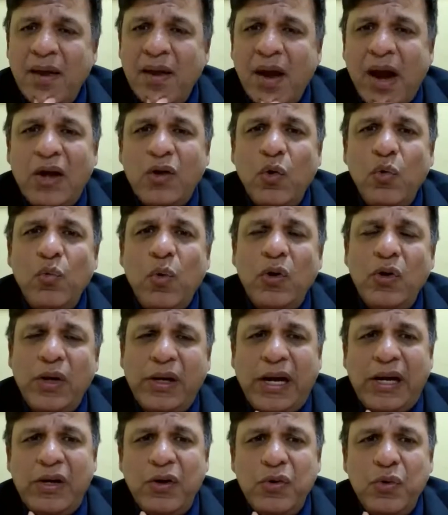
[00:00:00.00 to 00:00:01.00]
I don't want to
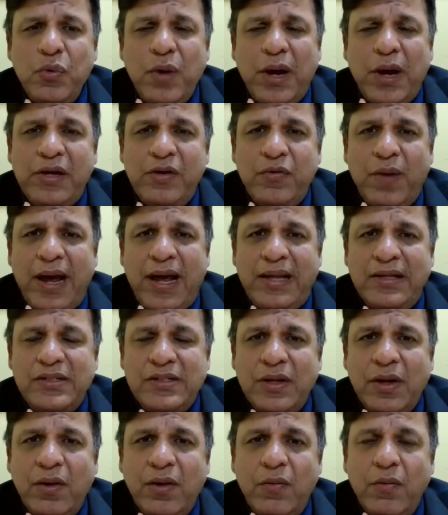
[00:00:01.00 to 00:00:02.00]
get into
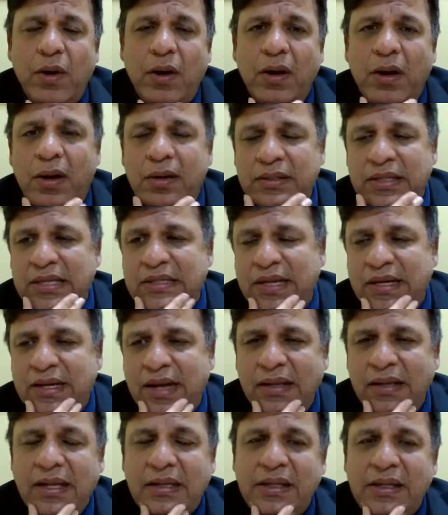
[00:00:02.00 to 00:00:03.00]
advanced. There's
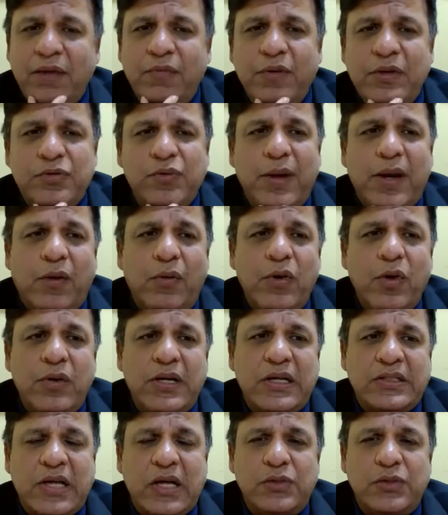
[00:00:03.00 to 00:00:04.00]
another thing which we are going to
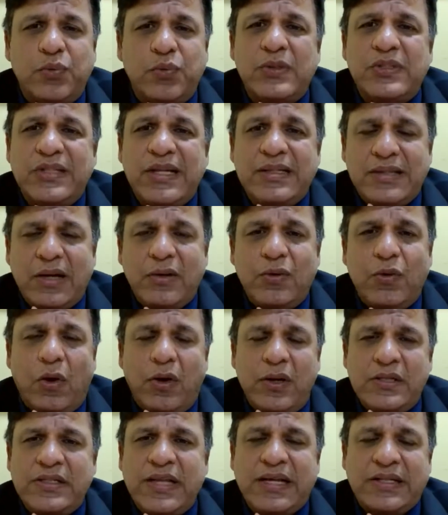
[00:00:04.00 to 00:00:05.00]
discuss for seasoned
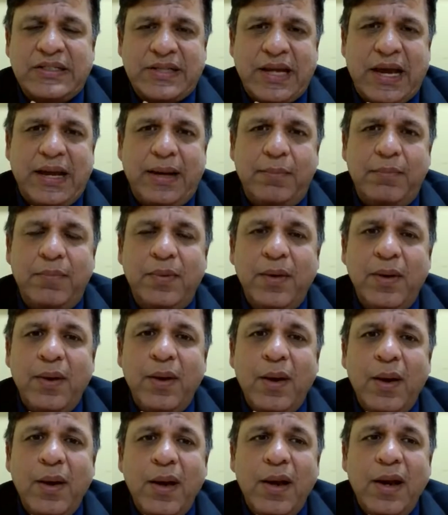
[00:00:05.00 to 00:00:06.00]
lawyers next time,
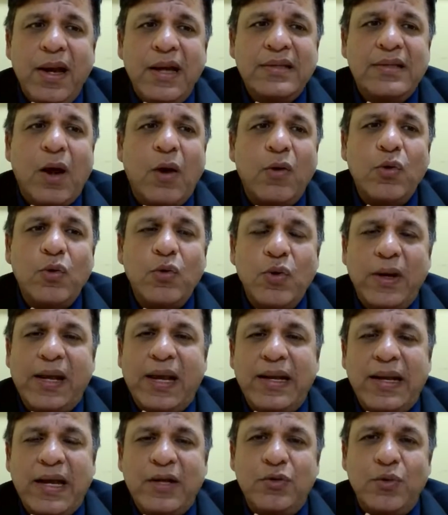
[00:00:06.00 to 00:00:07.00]
is how to take
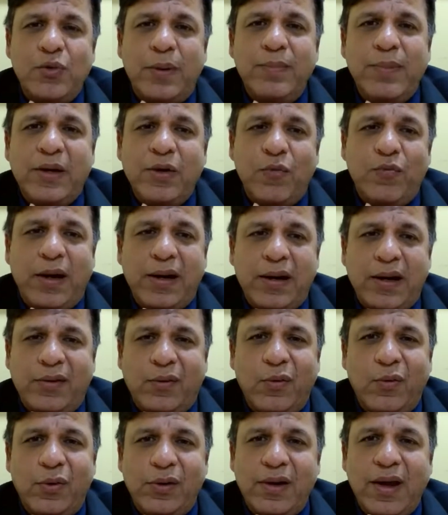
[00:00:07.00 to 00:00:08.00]
an H1B to federal
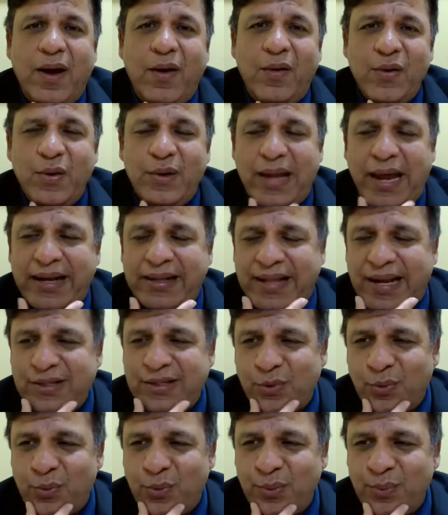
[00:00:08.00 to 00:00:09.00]
court. How do you like that,
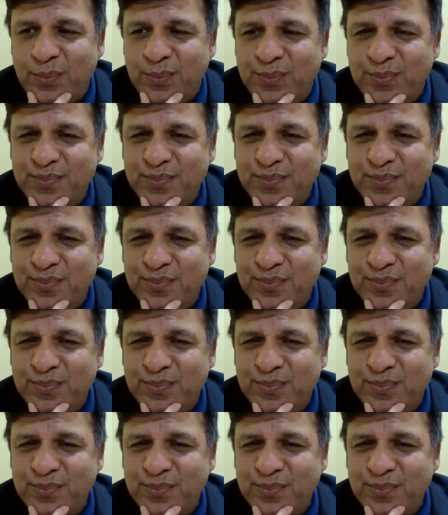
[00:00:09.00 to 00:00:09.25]
Sonu?